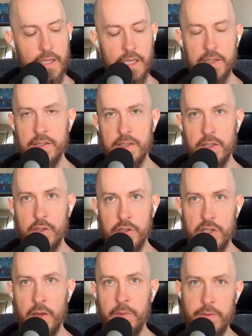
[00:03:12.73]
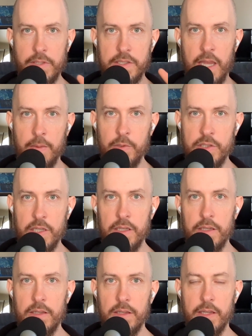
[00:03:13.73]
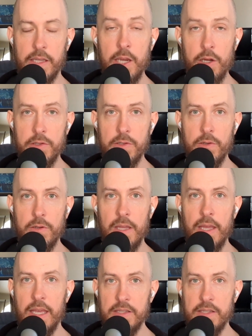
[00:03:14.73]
and does a good job of establishing the character,